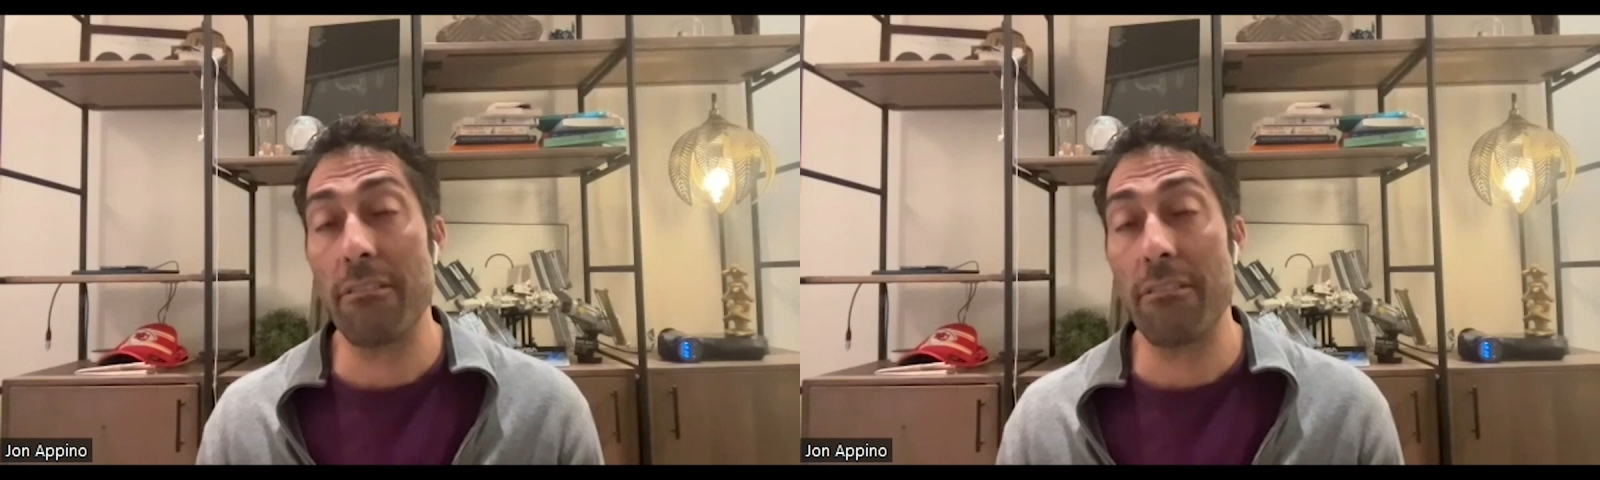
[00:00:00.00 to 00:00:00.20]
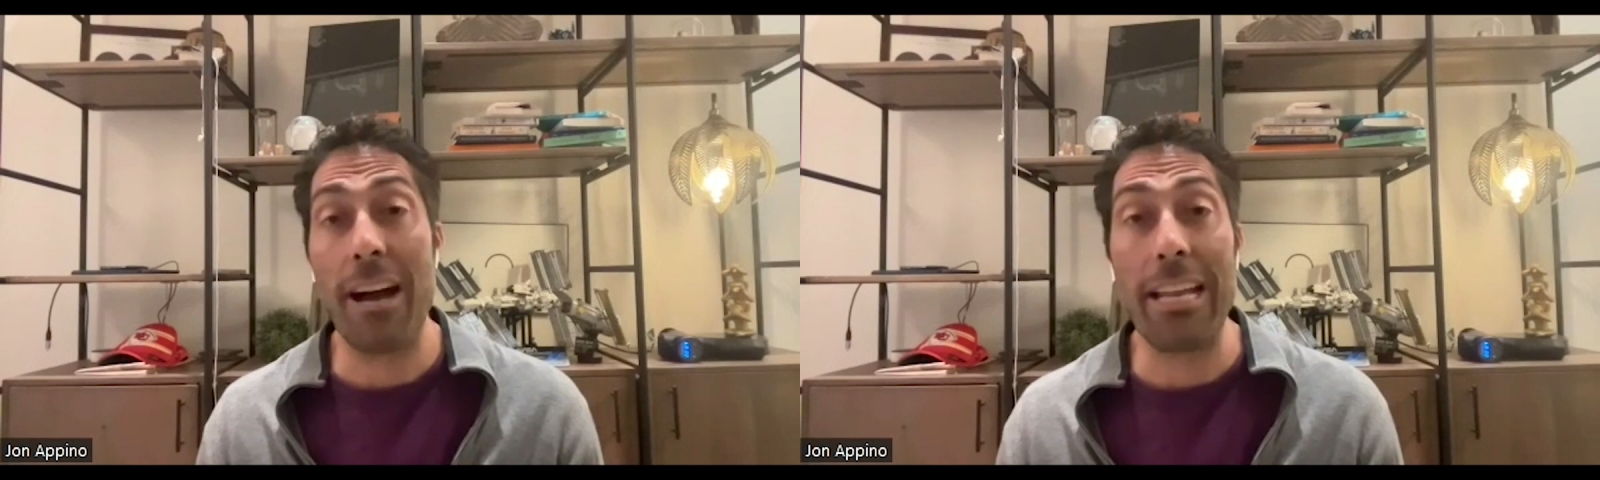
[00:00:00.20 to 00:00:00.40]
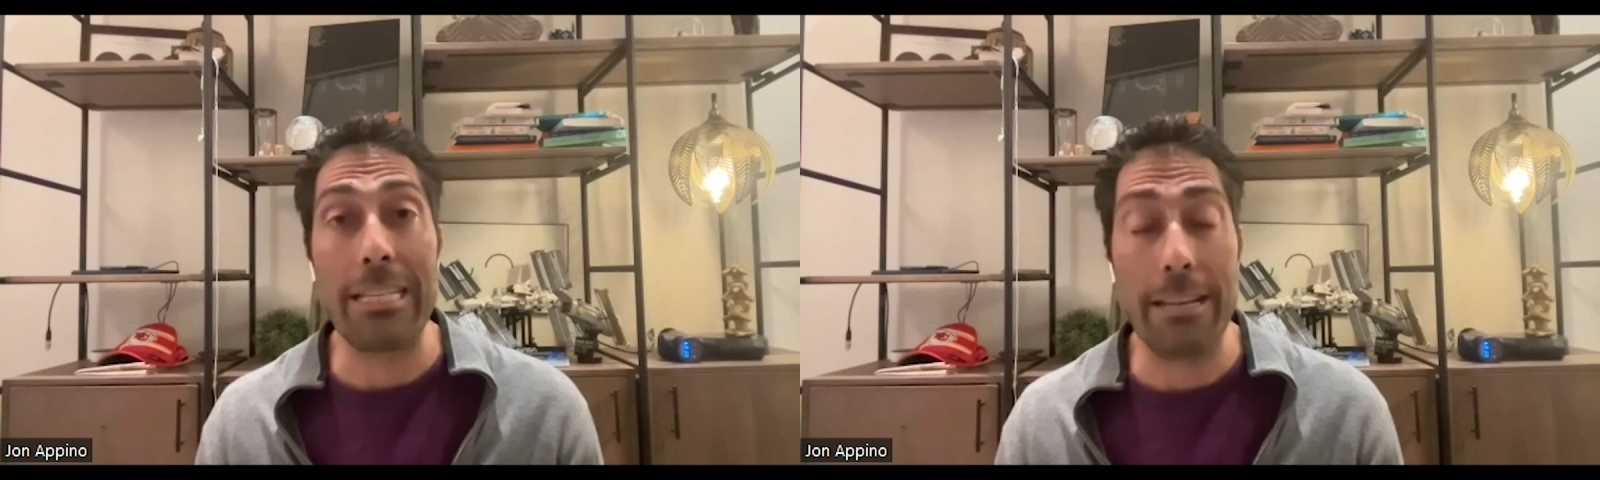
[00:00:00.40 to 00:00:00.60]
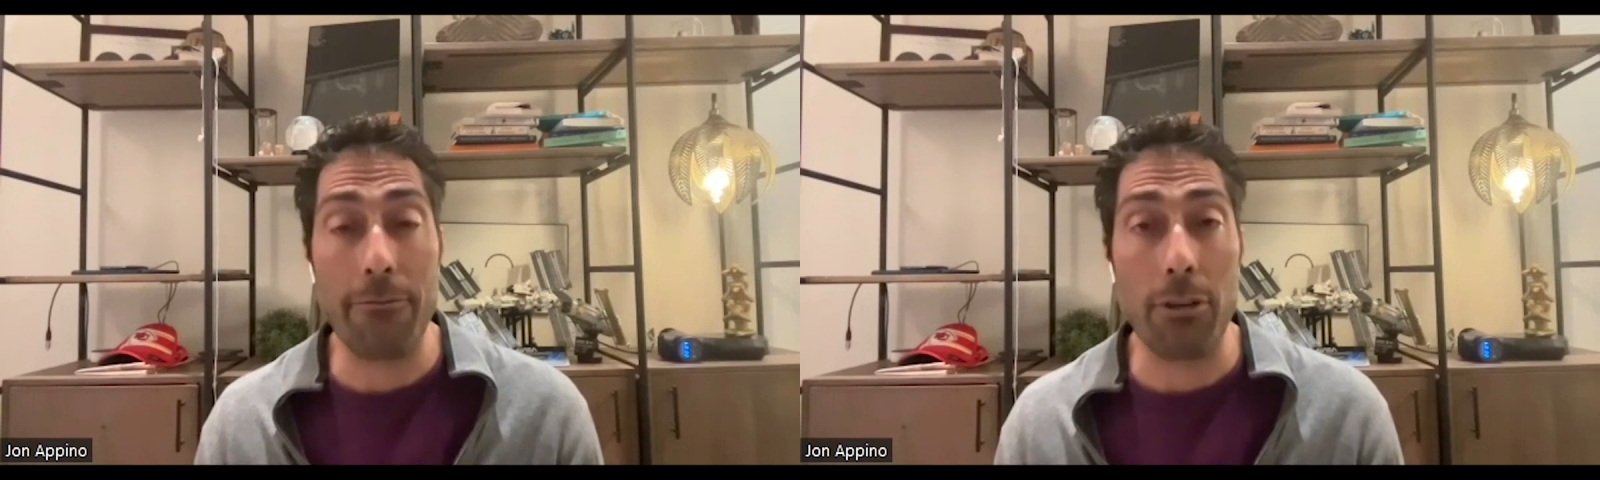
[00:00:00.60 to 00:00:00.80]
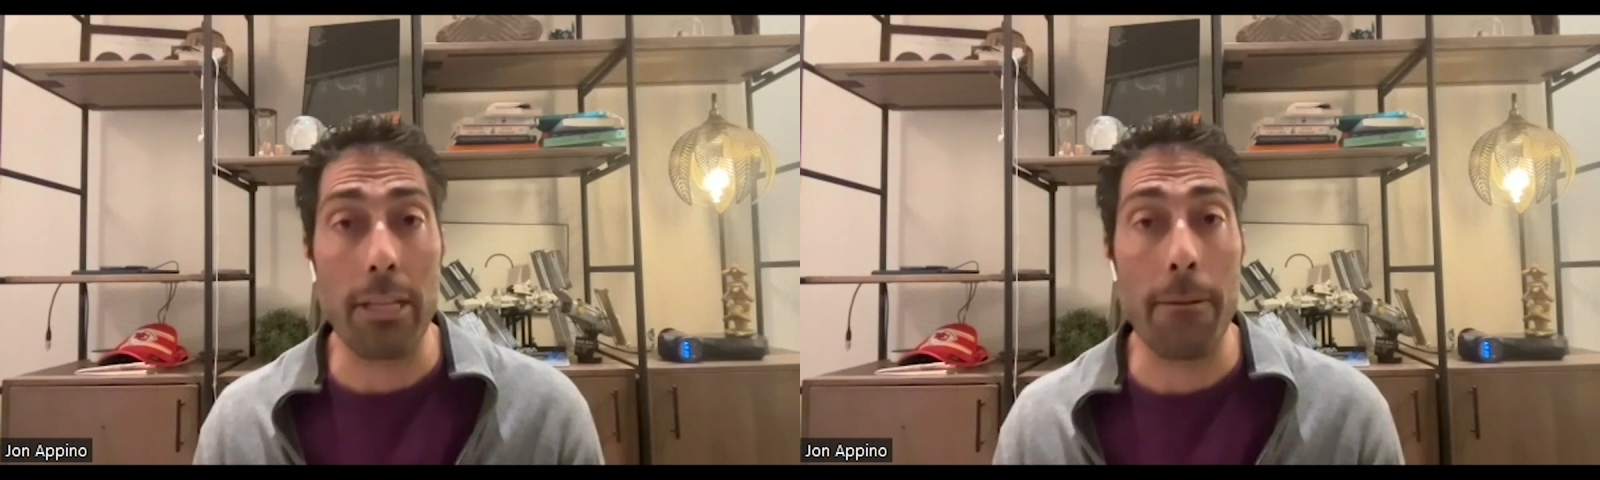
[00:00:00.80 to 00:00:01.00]
define it
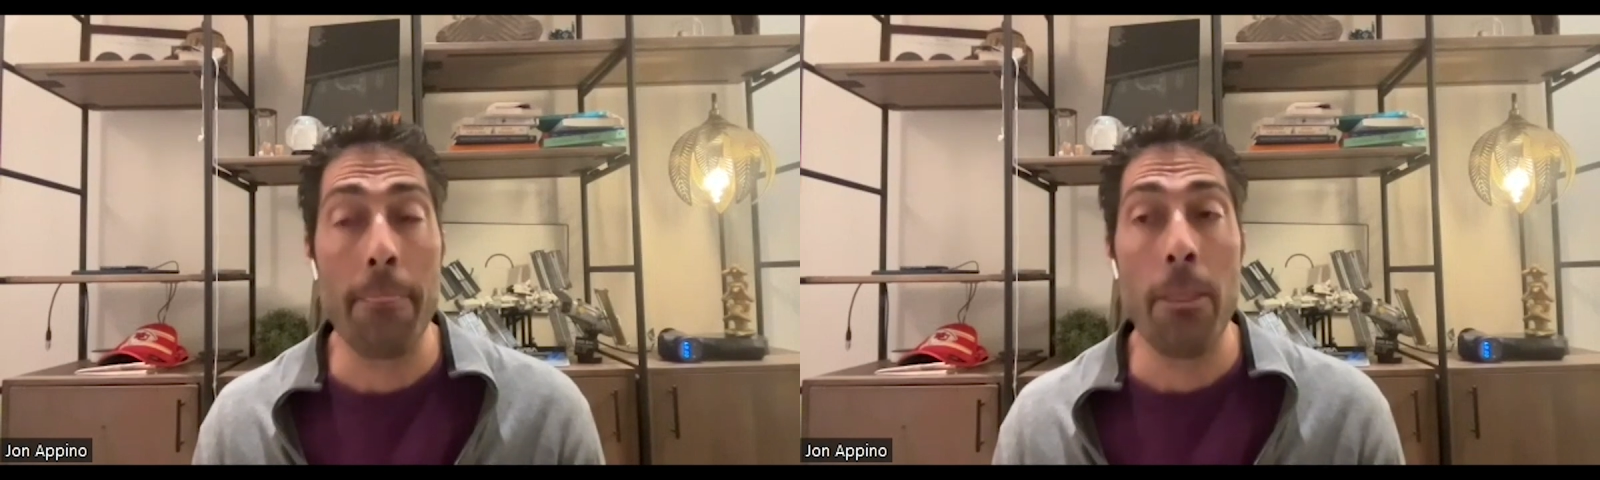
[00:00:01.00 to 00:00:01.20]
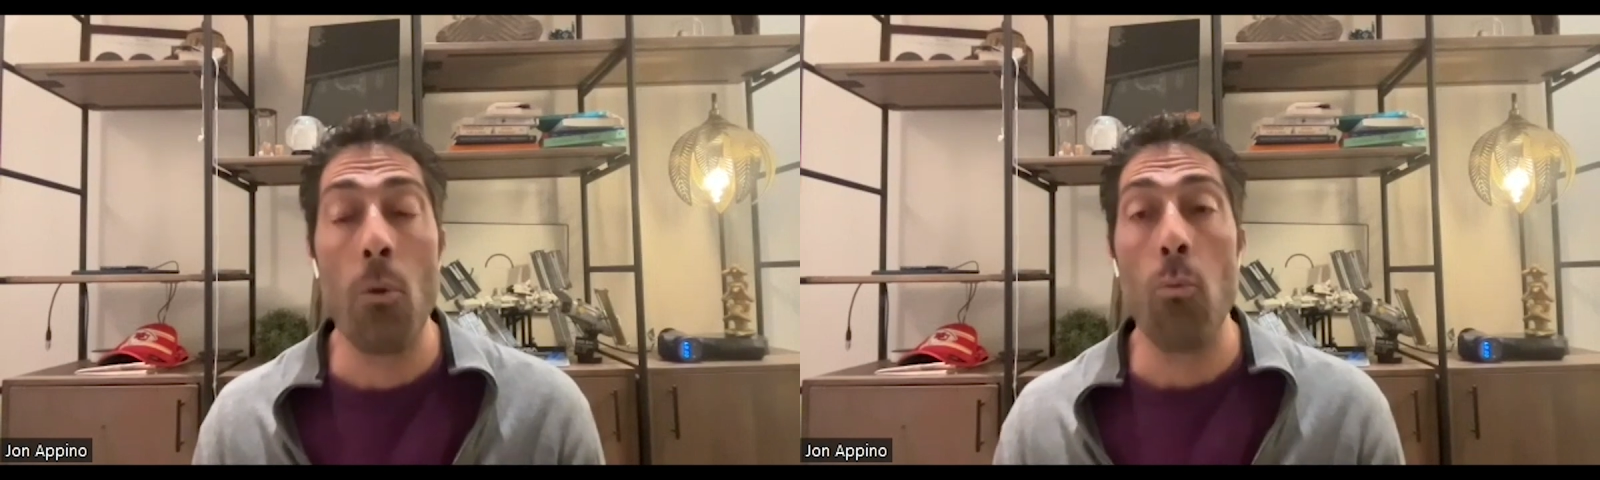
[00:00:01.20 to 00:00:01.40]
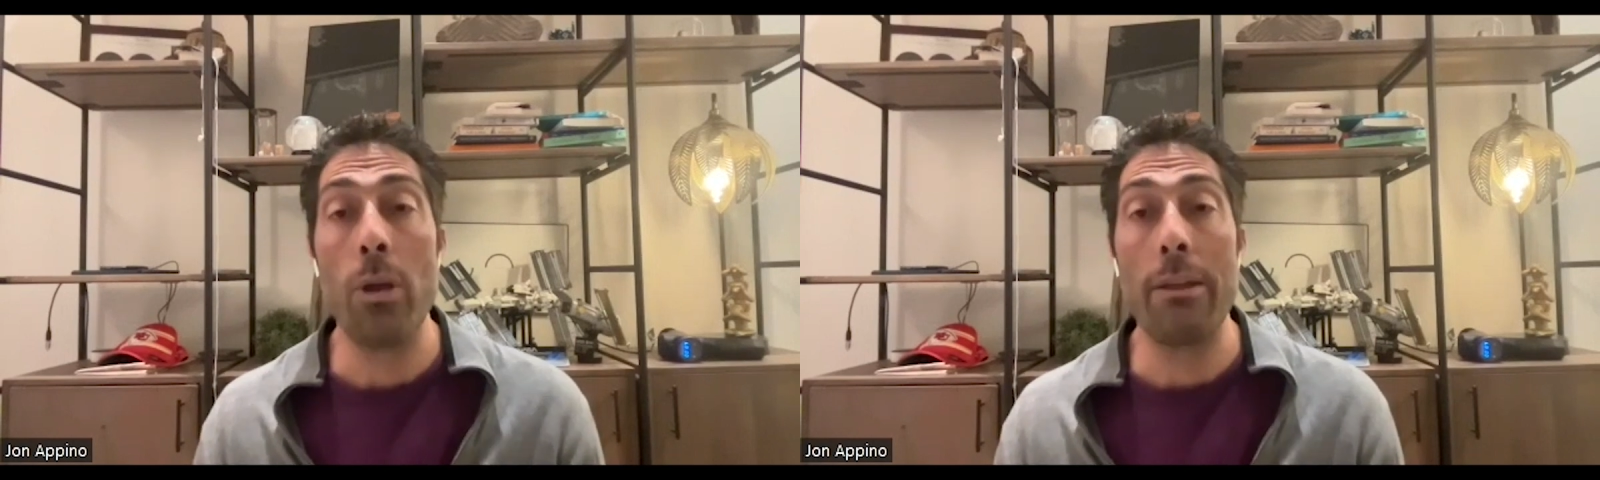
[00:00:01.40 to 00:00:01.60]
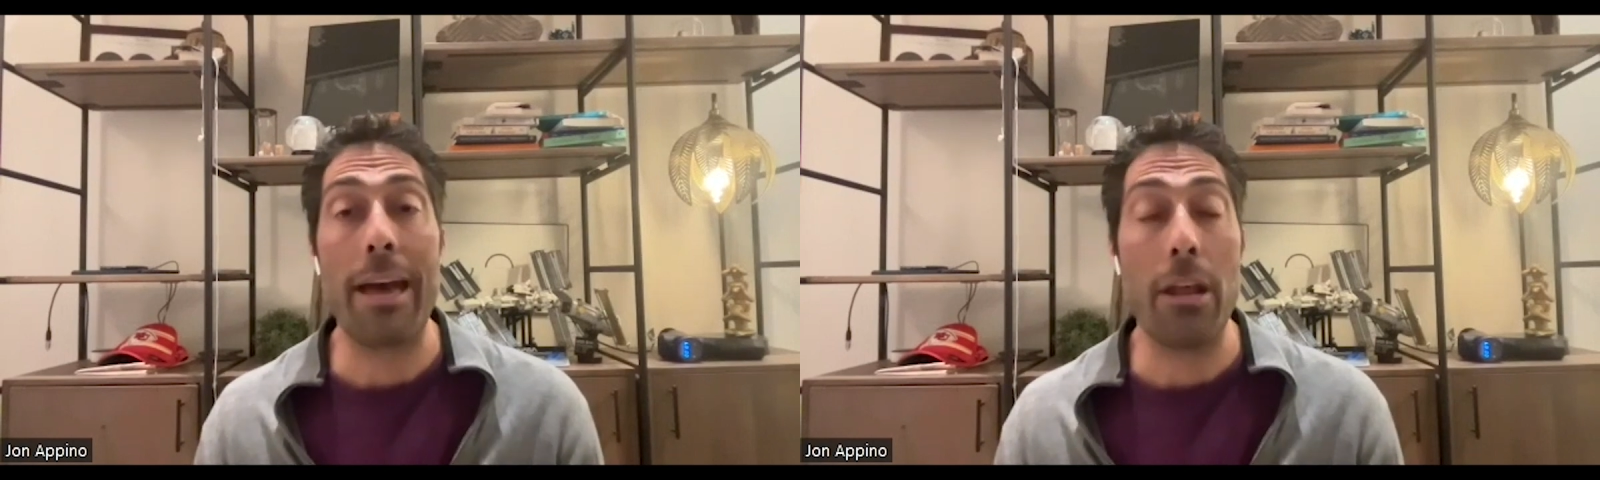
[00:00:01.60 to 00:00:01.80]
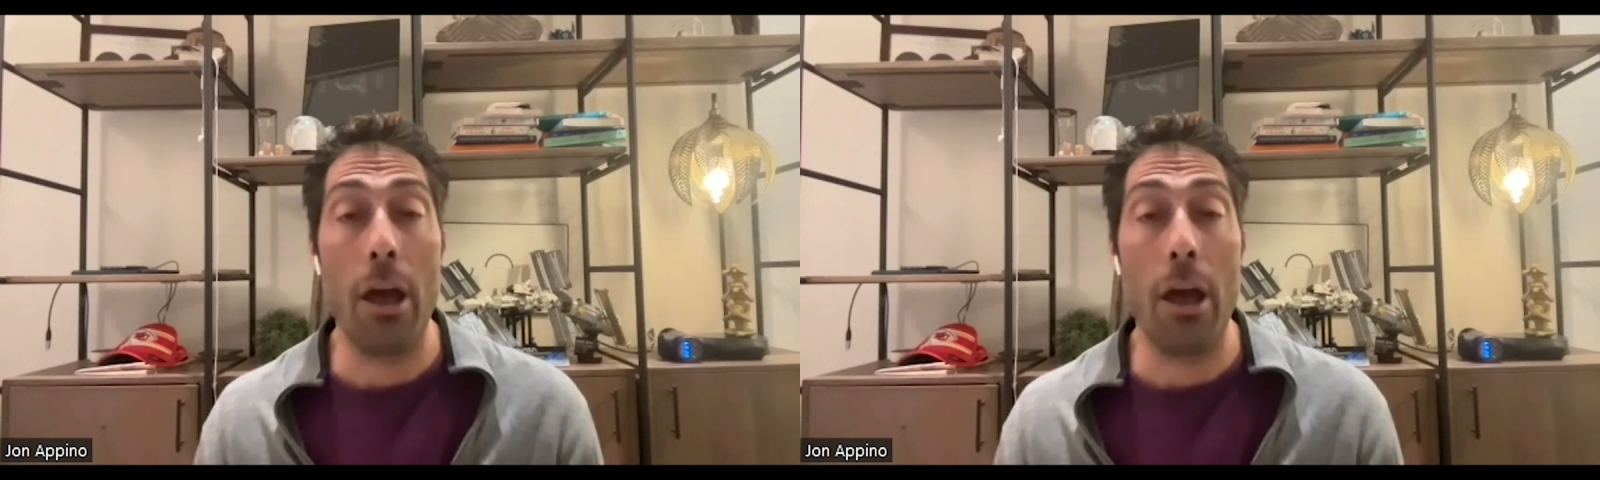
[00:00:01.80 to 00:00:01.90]
differently. We've had